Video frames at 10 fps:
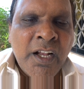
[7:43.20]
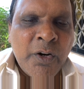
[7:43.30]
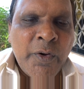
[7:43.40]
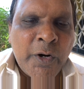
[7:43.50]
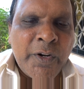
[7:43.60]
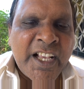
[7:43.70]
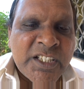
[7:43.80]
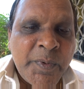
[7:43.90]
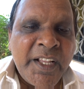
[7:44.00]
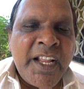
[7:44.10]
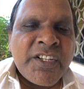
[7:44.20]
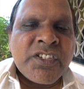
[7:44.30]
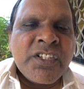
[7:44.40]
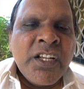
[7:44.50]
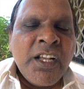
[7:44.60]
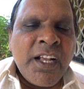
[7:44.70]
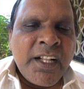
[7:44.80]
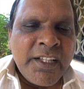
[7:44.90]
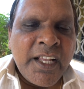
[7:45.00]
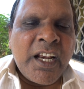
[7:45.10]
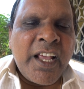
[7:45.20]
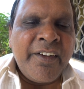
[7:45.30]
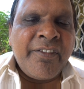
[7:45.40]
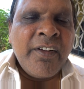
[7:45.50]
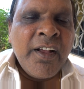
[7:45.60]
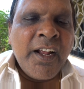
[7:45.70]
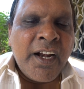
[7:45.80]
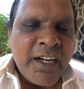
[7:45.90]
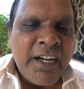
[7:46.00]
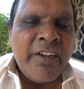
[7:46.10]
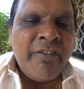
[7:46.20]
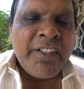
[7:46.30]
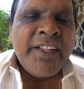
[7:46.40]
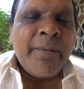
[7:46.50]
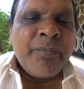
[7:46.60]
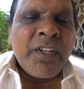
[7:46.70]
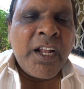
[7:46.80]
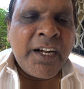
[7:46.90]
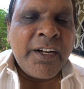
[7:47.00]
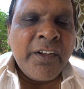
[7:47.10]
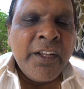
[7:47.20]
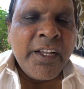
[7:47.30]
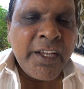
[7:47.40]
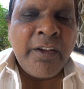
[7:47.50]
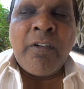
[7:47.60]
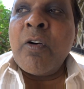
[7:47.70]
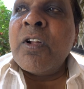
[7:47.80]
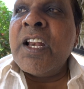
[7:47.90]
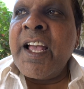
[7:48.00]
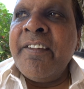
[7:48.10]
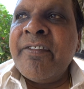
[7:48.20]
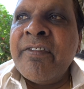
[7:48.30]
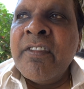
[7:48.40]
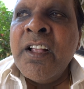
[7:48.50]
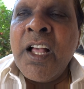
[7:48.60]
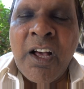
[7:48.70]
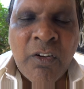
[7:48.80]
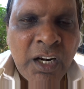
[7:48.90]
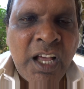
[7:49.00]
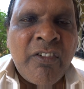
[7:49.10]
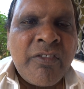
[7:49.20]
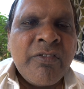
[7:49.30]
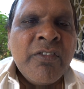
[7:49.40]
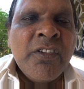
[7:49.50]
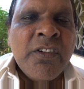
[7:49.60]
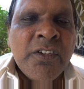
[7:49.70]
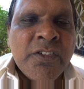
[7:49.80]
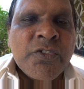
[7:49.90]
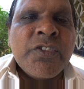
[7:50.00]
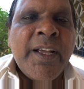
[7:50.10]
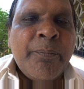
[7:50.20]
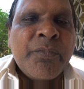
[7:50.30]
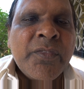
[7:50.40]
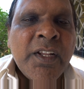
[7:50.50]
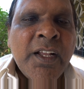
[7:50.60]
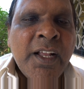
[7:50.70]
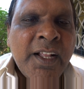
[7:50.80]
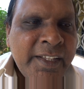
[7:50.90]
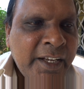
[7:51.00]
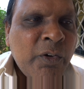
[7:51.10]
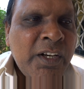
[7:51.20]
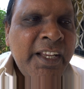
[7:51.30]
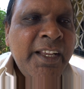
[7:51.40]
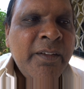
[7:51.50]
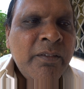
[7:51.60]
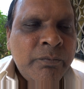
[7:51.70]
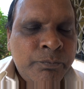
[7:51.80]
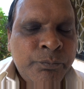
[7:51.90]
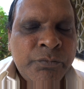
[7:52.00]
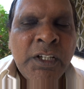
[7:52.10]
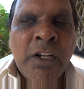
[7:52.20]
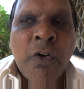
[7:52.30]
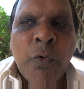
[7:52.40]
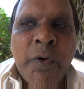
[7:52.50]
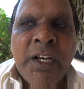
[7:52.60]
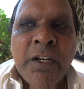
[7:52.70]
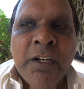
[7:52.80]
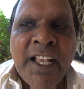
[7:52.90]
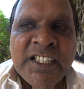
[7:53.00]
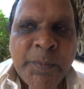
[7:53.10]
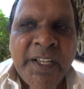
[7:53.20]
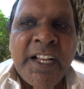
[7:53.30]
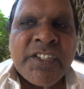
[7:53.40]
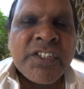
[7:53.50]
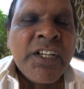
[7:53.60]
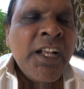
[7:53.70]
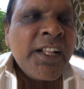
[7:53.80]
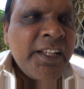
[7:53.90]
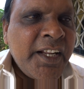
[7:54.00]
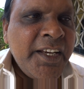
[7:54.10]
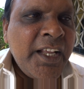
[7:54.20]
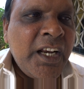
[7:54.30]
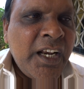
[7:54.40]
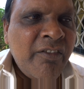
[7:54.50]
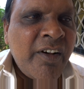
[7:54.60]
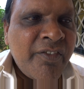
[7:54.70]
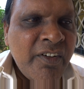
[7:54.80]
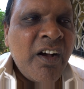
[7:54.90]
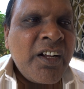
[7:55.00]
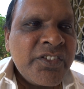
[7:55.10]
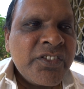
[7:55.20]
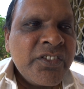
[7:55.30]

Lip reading: and we have to experience their life and live with them and give our life, our love to them. Then only we'll experience the real love of God.